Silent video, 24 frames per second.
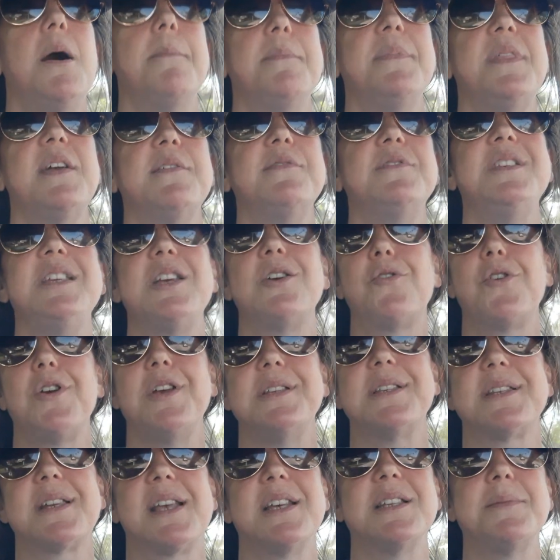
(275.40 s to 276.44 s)
They've
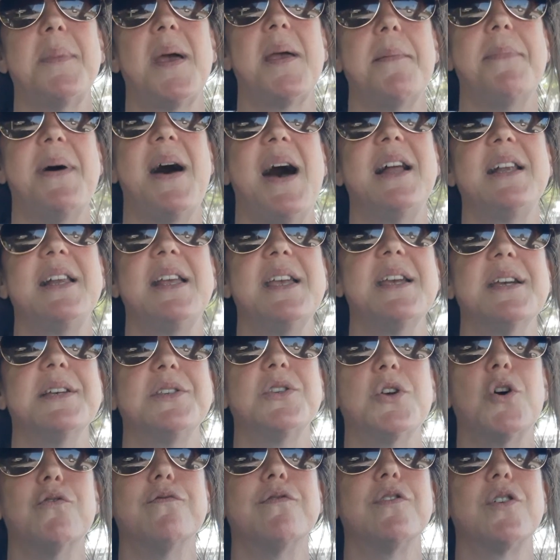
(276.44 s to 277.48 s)
decreased because my body
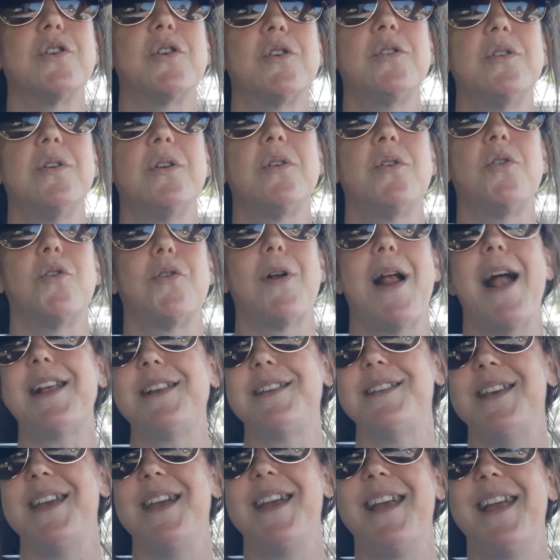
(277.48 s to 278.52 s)
is
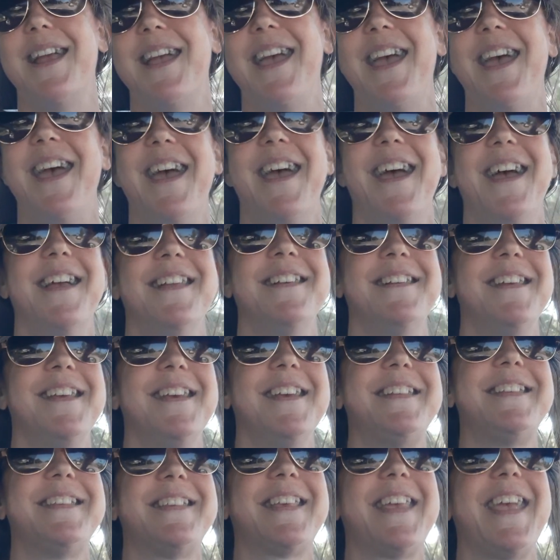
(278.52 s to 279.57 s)
overcorrecting, and
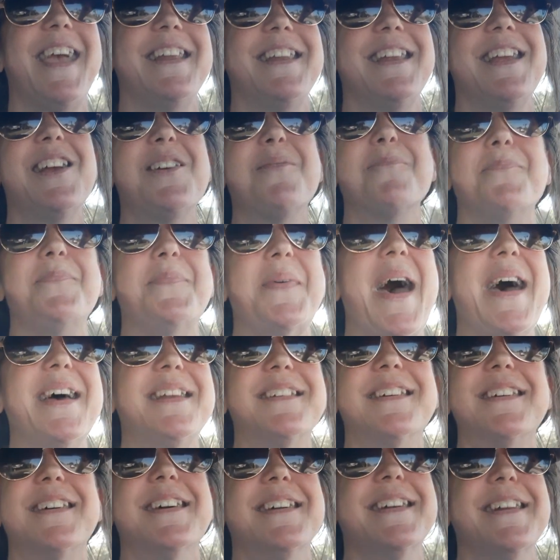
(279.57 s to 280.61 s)
it's getting
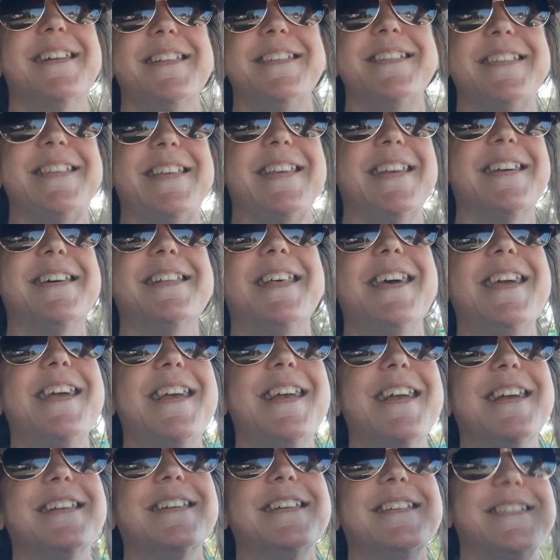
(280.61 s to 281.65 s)
better, and it's
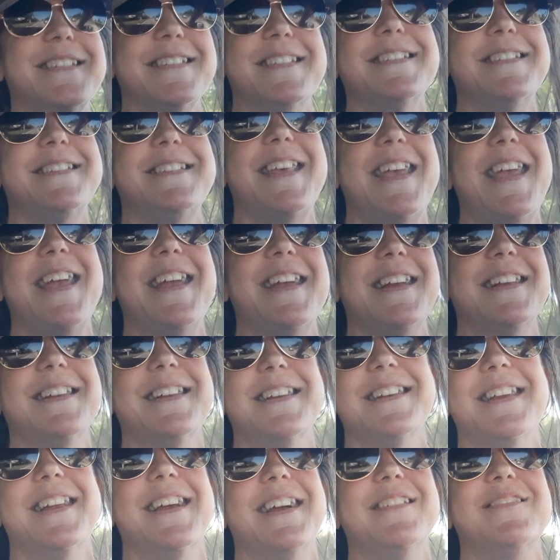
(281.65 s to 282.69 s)
healing, and it's insane,
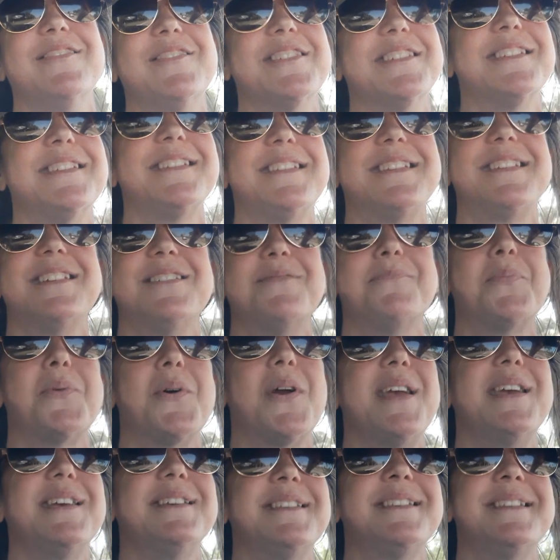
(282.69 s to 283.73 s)
and I just
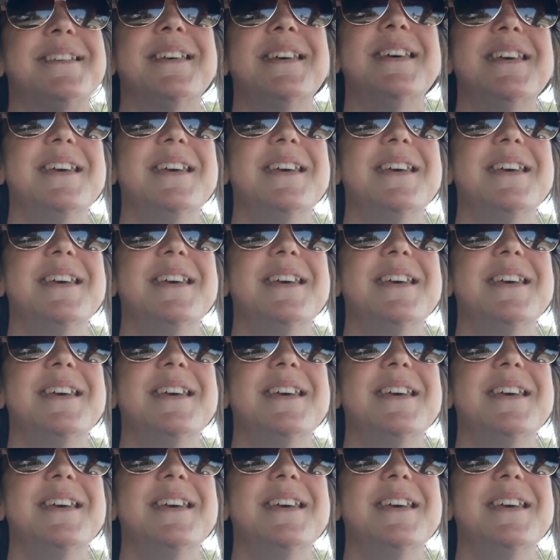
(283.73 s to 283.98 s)
praise